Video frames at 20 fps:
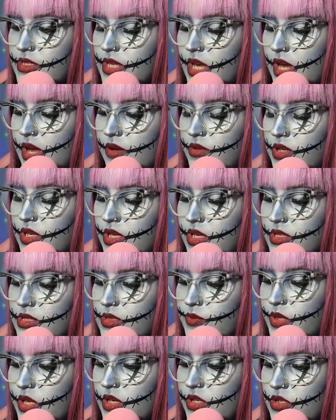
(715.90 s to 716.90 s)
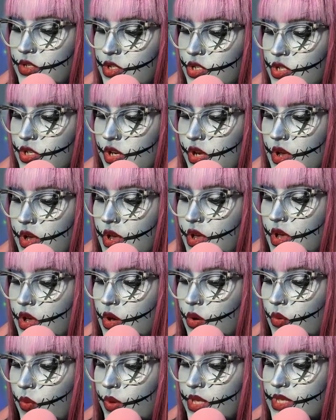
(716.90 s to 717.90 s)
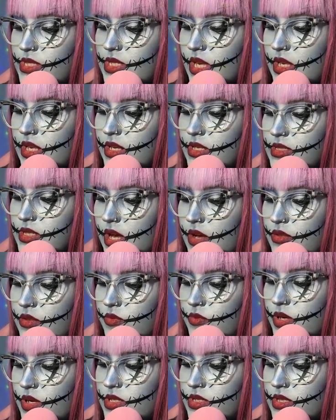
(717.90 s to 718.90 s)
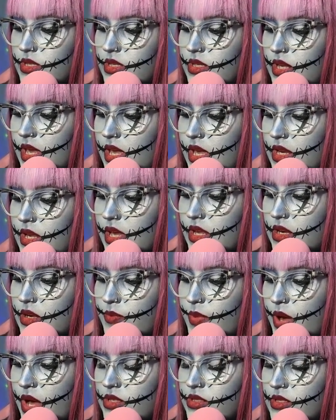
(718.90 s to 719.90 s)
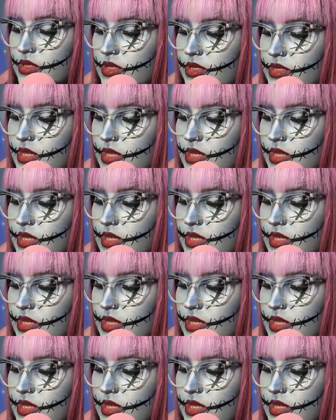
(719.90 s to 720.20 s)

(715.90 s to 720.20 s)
to town to get some lunch. We stayed in town the rest of the day and headed back to the